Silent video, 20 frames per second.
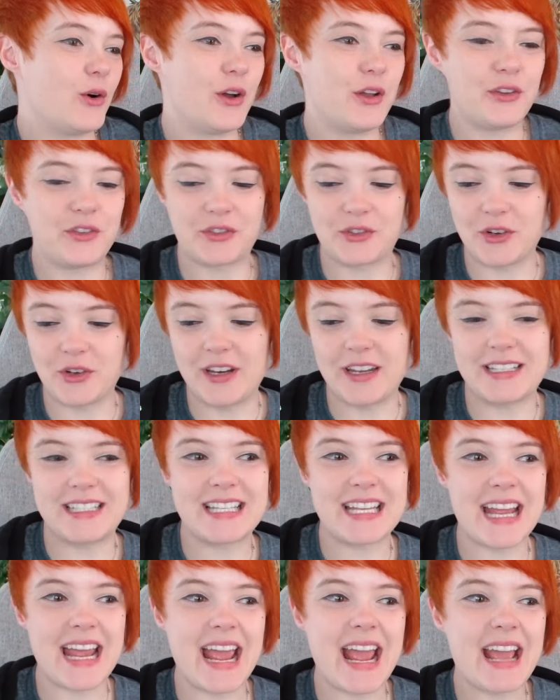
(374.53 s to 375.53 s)
it's going to
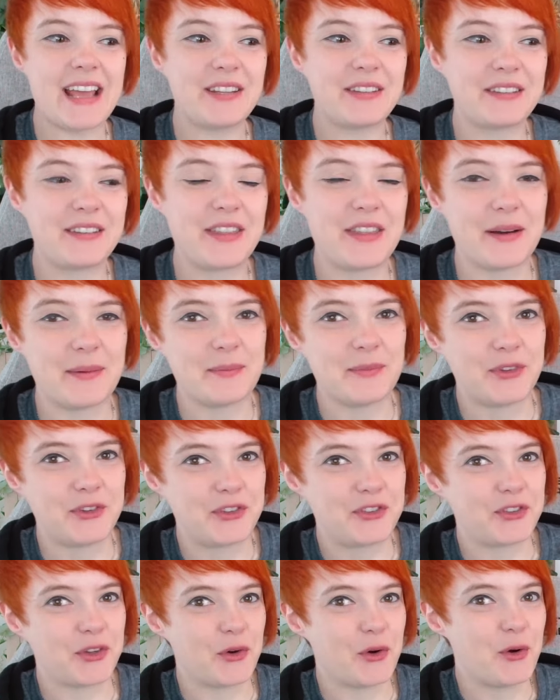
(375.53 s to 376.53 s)
test them
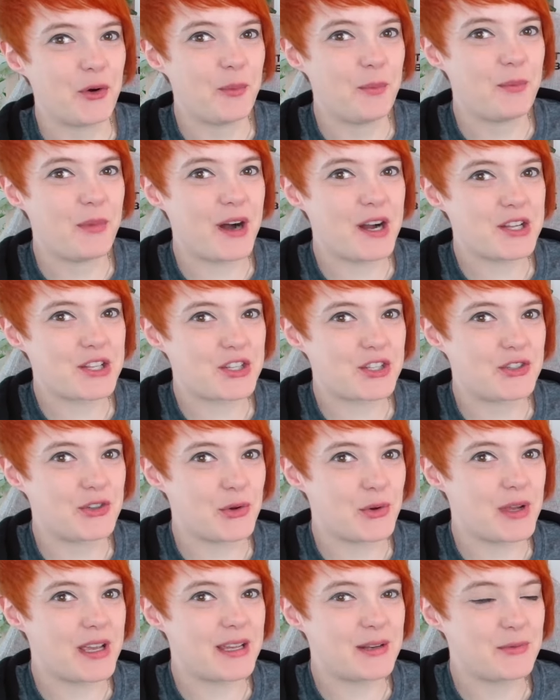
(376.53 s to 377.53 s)
so much,
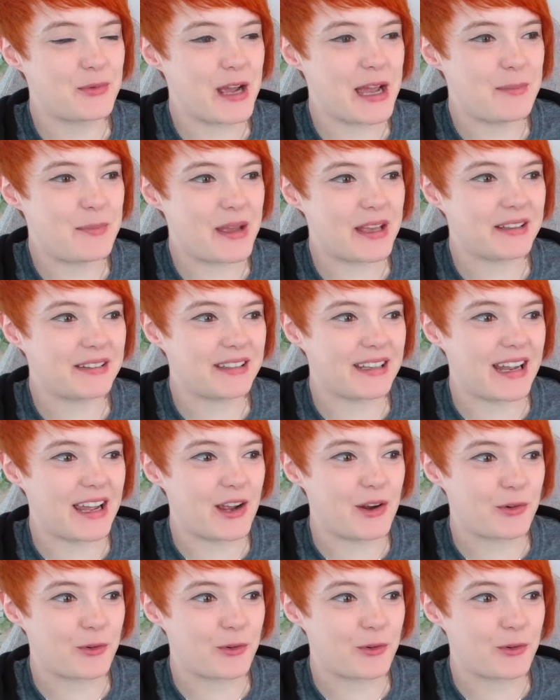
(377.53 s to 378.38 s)
Dewey and Webby, isn't it?